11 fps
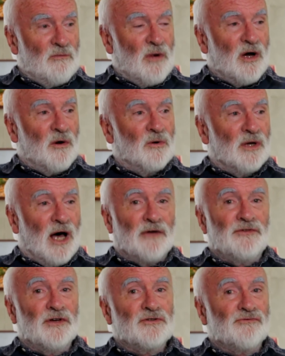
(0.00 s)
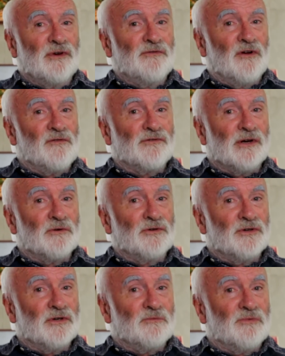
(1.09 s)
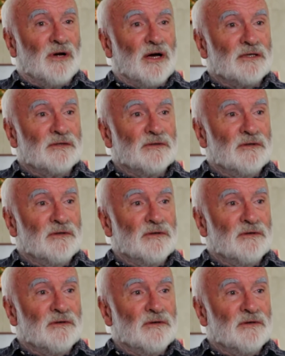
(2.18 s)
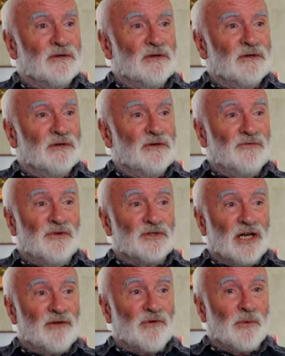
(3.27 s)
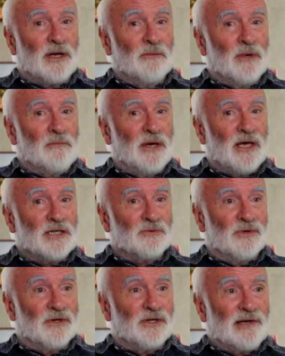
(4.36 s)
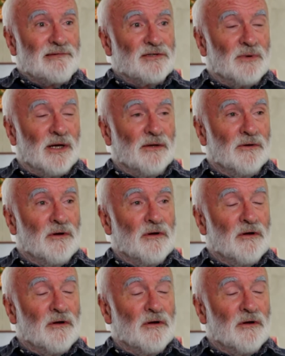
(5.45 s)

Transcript: My whole life used to revolve around Kirkbright. Virtually every one of my mates worked there as well.